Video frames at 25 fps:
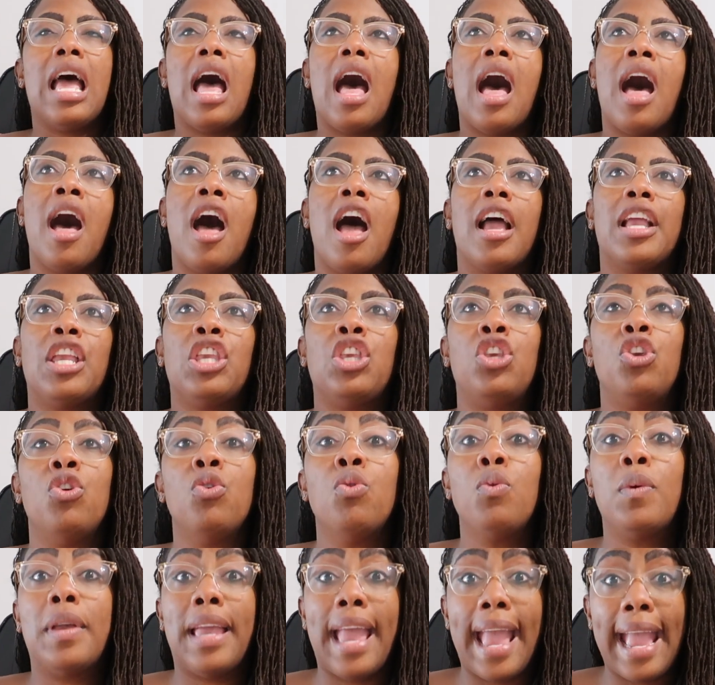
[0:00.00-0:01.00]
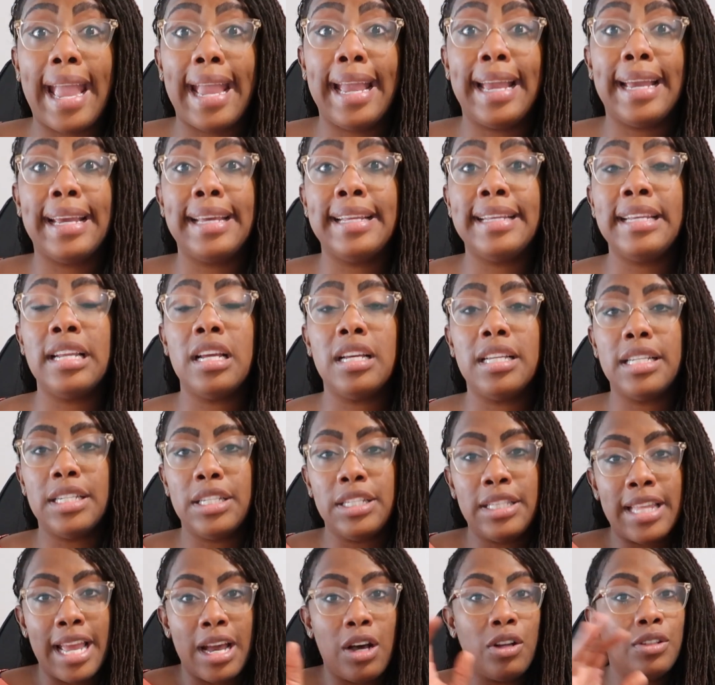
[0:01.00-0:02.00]
Uh, you can,
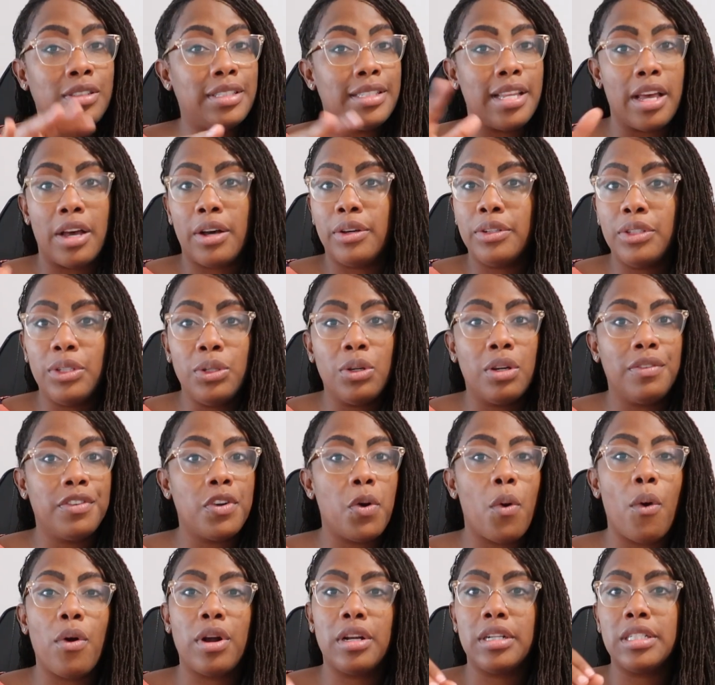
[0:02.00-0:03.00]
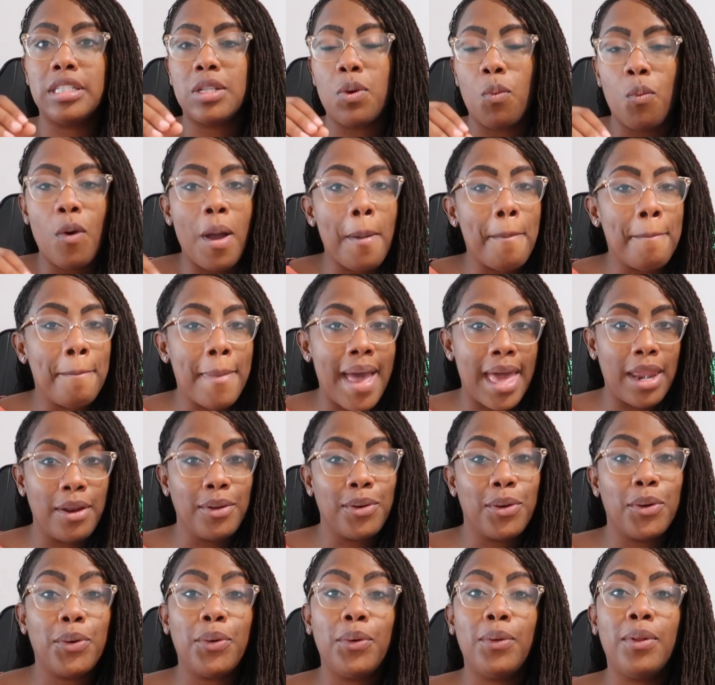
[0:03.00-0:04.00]
they'll tell you, of course, what
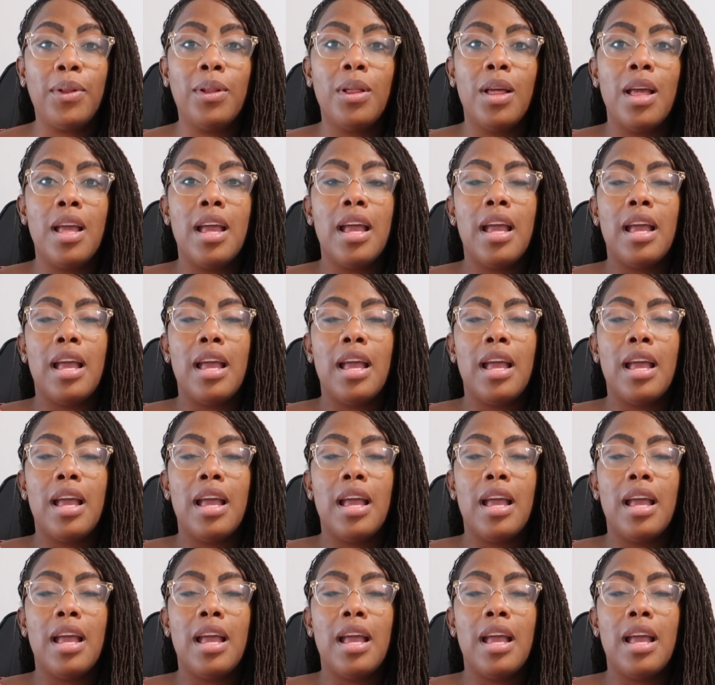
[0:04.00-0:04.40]
medical